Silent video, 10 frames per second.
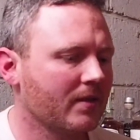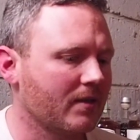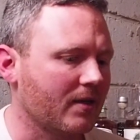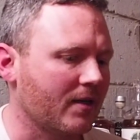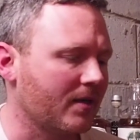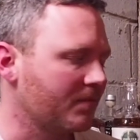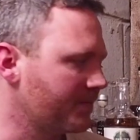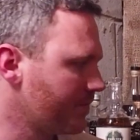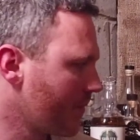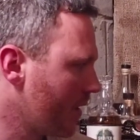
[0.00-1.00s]

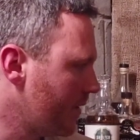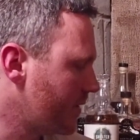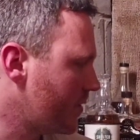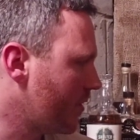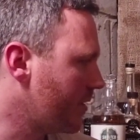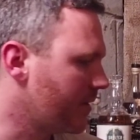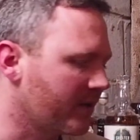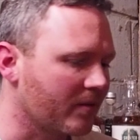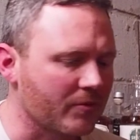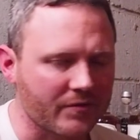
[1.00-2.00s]
They started a
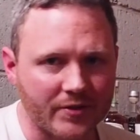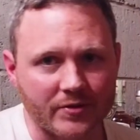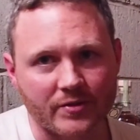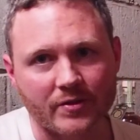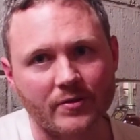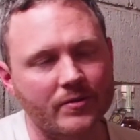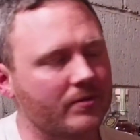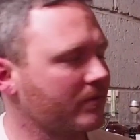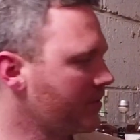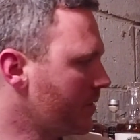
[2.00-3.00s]
number of years
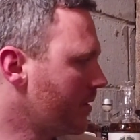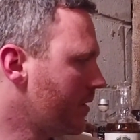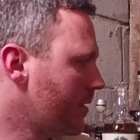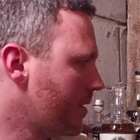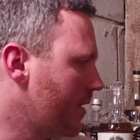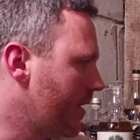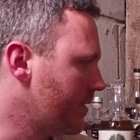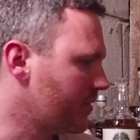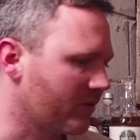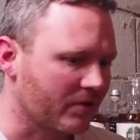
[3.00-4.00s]
ago.
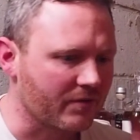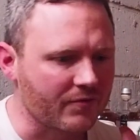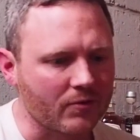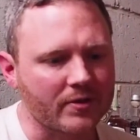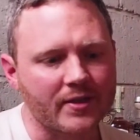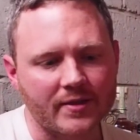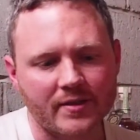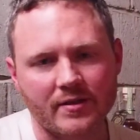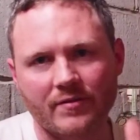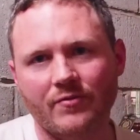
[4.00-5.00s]
Started with a 40 and then
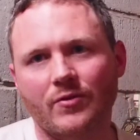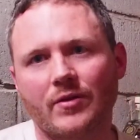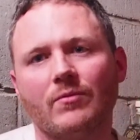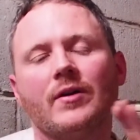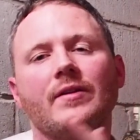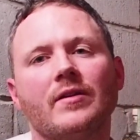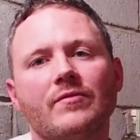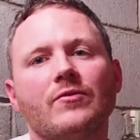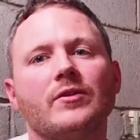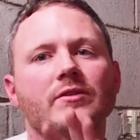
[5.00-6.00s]
did a 41, then a
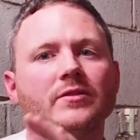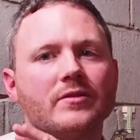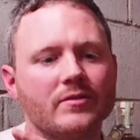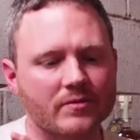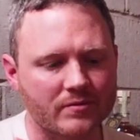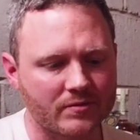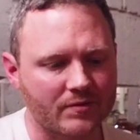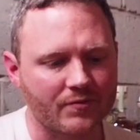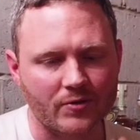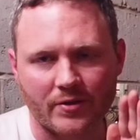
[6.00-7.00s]
42, a
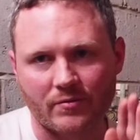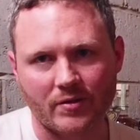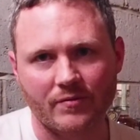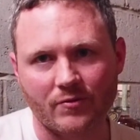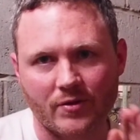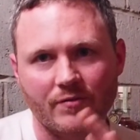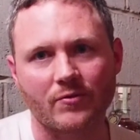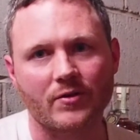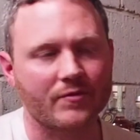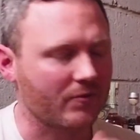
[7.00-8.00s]
43, a
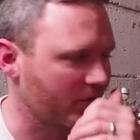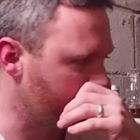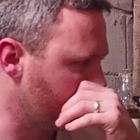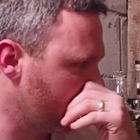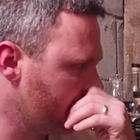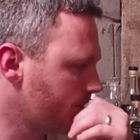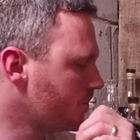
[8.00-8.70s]
44, and a 45.